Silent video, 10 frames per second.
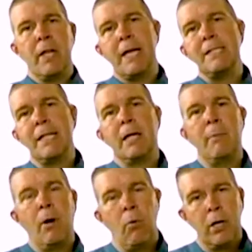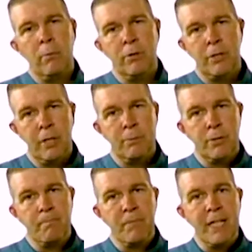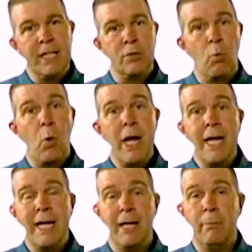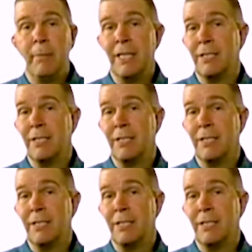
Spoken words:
nice thing about working with SIPs is we can mix